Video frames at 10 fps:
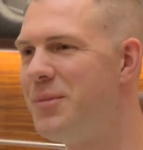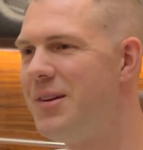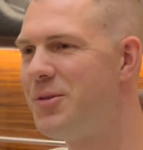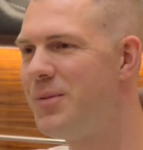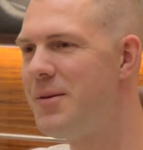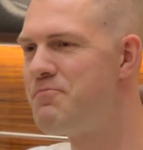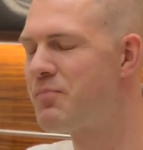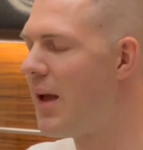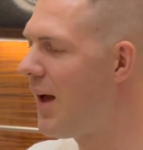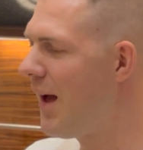mean to me?
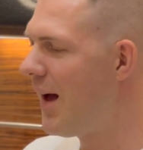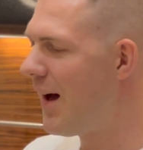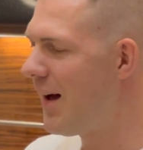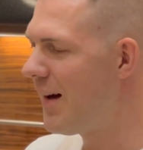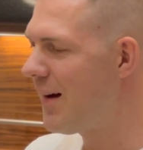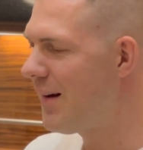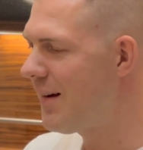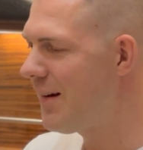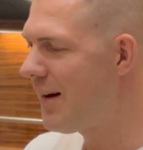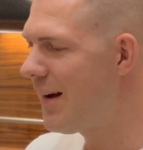
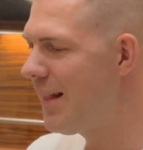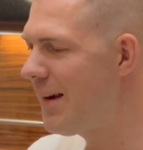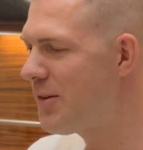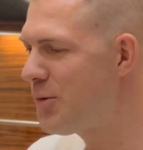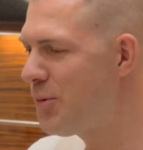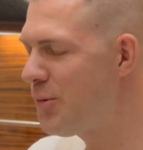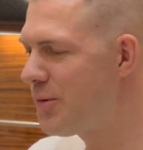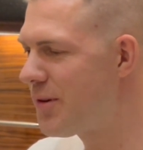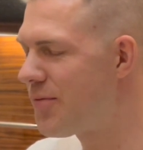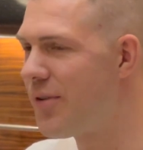I like to
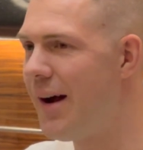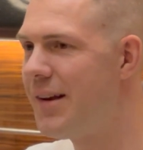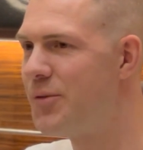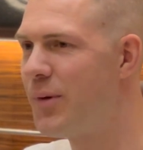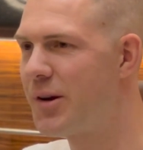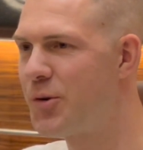define it